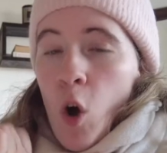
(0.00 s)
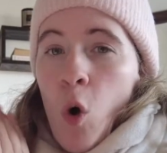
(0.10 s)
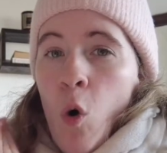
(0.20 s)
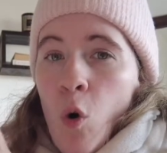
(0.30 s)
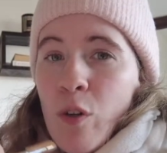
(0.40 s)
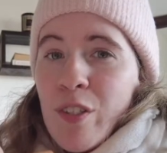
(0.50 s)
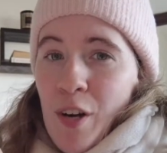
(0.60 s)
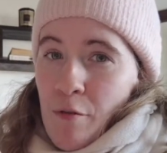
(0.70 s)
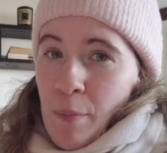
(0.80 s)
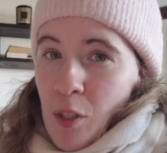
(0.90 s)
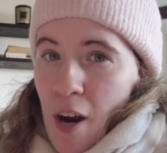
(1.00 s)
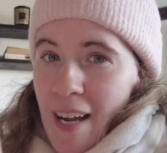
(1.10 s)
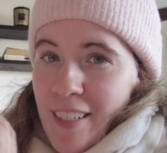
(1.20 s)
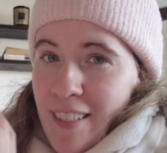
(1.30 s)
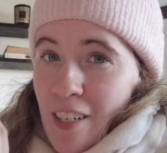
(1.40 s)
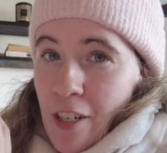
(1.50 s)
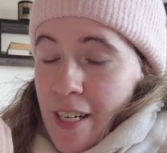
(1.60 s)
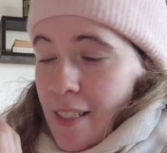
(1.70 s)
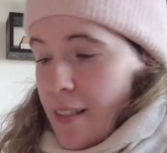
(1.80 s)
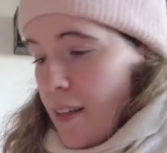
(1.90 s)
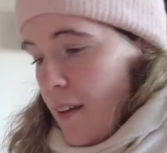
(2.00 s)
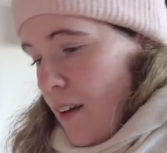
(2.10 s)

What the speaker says: whole start from scratch series.